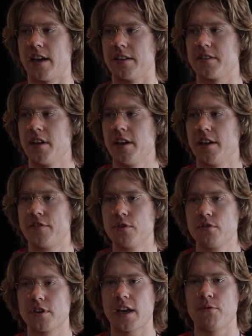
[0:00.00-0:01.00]
that if you
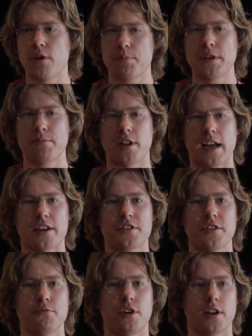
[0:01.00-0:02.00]
look at what people
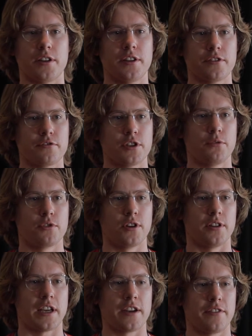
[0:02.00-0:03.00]
actually want in the real
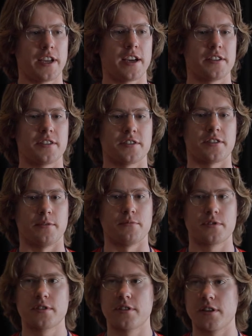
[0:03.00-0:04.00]
world out of AI
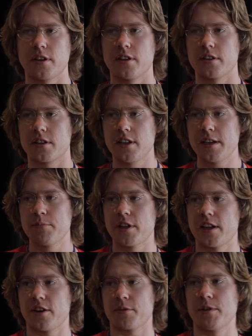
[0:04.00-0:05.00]
systems, the claim
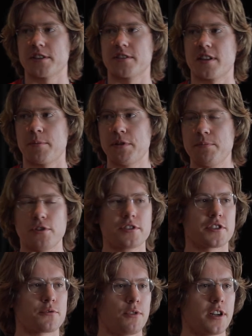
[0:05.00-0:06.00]
that Eric makes is that people
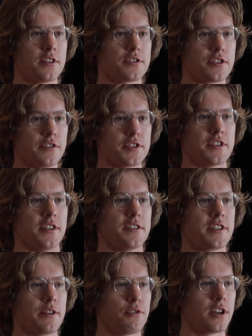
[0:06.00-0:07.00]
just want
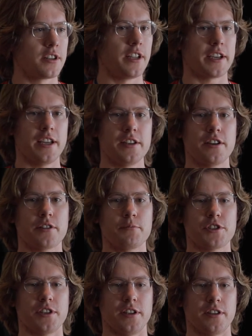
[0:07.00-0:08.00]
services. They want, like any other
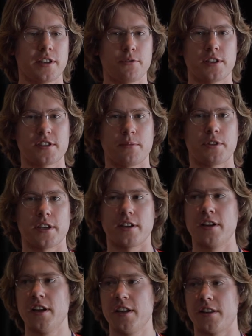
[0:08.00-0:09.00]
machine, they want
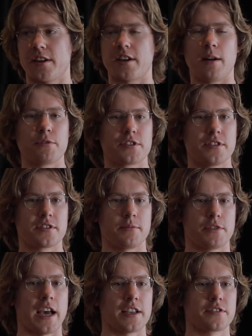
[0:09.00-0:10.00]
something that accomplishes
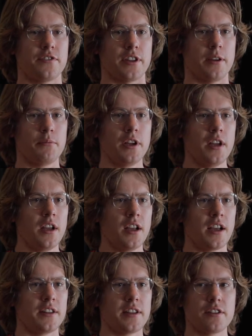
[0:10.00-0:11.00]
some task for them.
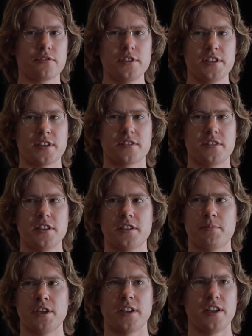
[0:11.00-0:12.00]
And that really doesn't need
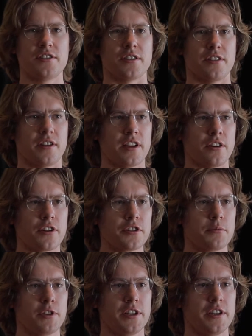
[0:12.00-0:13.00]
to be an agent, and
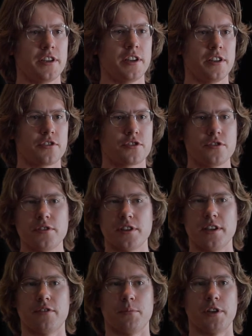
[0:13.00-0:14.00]
arguably it
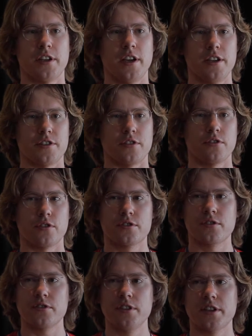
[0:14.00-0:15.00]
shouldn't even be an agent, or
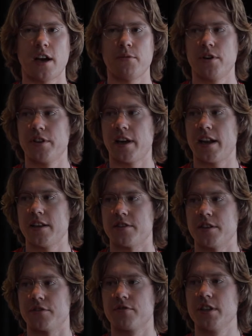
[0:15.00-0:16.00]
certainly not one that
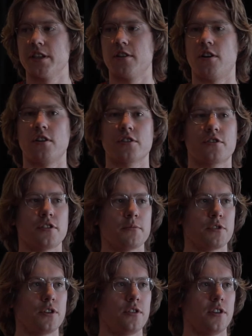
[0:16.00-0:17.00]
has these really
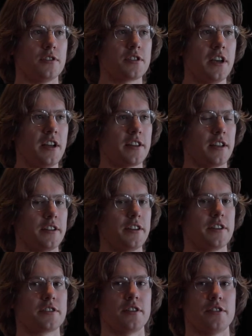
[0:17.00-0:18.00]
long-term goals that
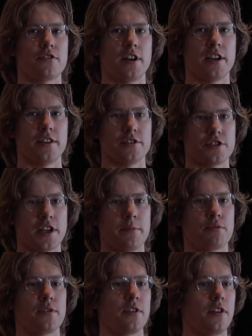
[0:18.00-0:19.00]
lead it to try and
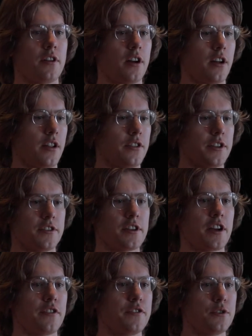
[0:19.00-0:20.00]
shape the
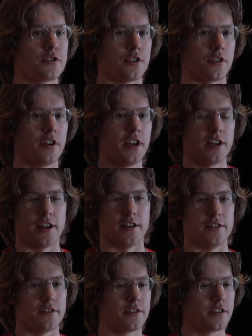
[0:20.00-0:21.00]
entire future
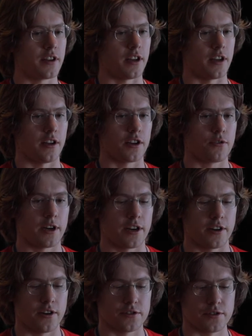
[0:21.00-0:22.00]
and
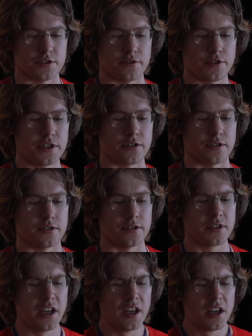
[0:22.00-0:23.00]
acquire all sorts of
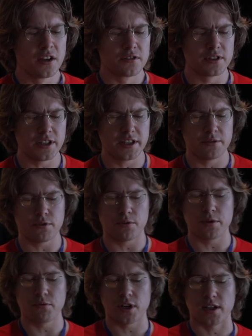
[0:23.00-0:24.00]
resources. Really,
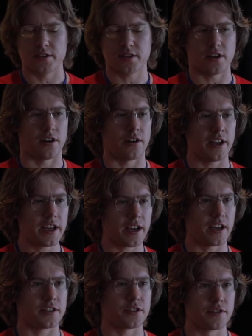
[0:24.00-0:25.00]
what we want are
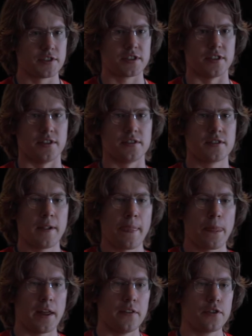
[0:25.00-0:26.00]
AI services,
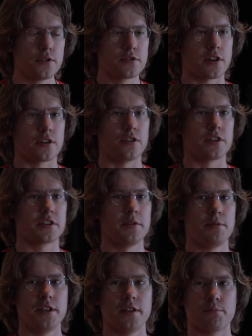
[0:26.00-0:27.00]
and those are going
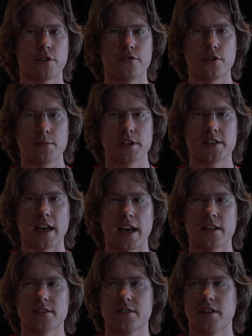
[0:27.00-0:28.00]
to be performing
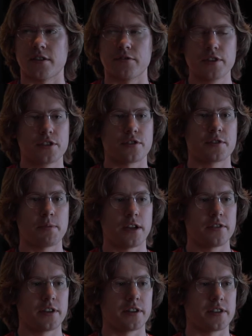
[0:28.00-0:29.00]
tasks that are
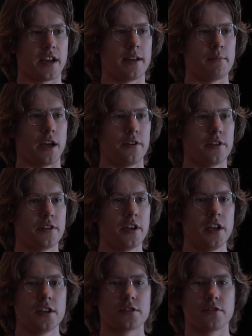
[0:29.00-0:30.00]
resource-bounded and time-bounded.
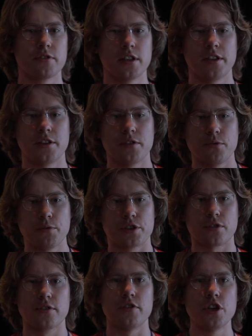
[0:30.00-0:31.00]
So really, we
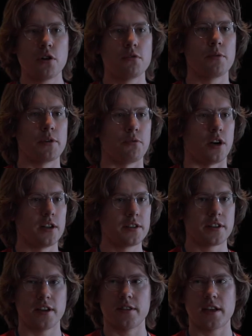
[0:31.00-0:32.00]
sort of know what we
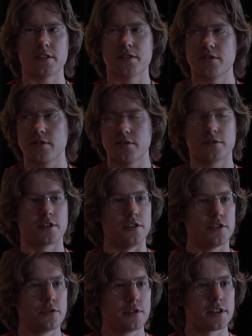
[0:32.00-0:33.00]
want, and that's to
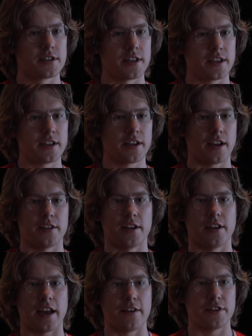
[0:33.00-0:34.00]
do this thing and
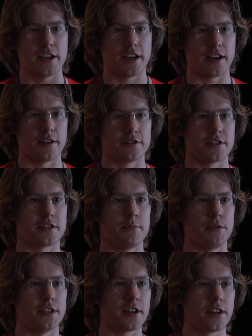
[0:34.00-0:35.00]
then have the AI
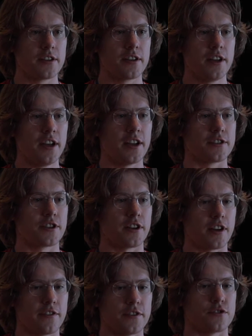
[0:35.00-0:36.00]
system be done and
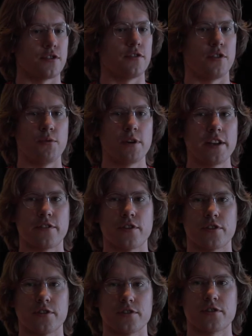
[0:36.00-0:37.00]
shut off and sort of await further